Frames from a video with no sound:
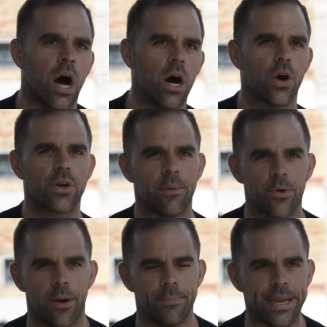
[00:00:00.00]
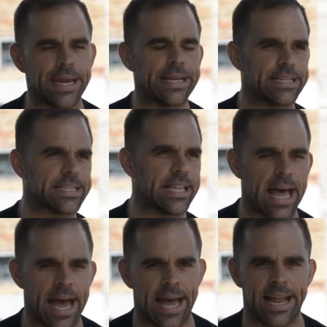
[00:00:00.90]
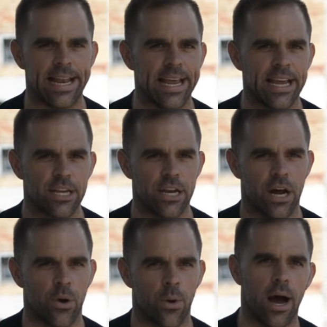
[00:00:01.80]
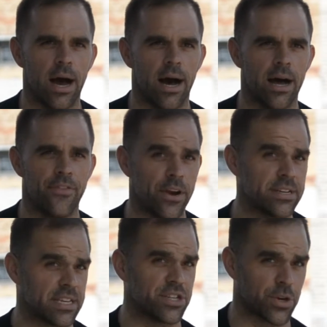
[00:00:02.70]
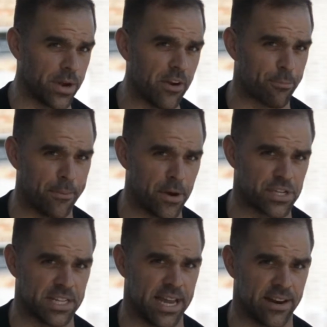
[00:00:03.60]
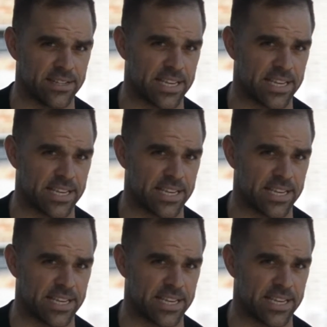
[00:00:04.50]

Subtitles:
oh, come to our meet, this and that. There is a degree of promotion there